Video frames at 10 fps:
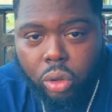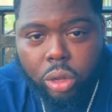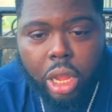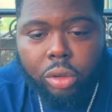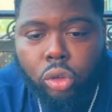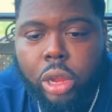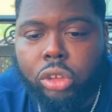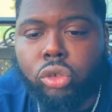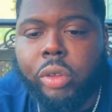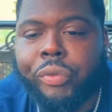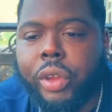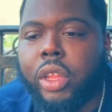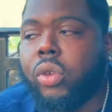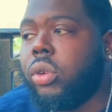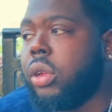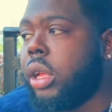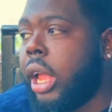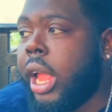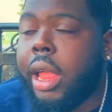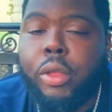You can't shoot a video
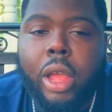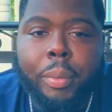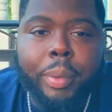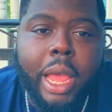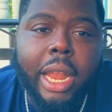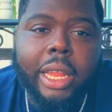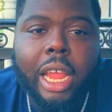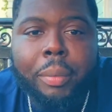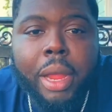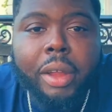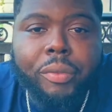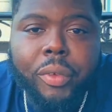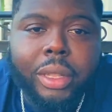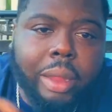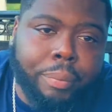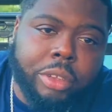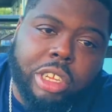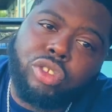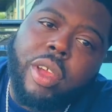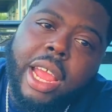and you gotta be behind the camera and in front of that bitch.
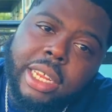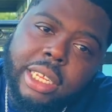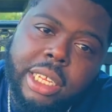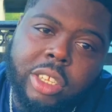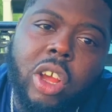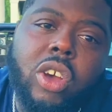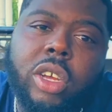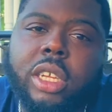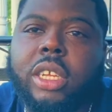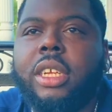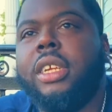I tried it. It's hard.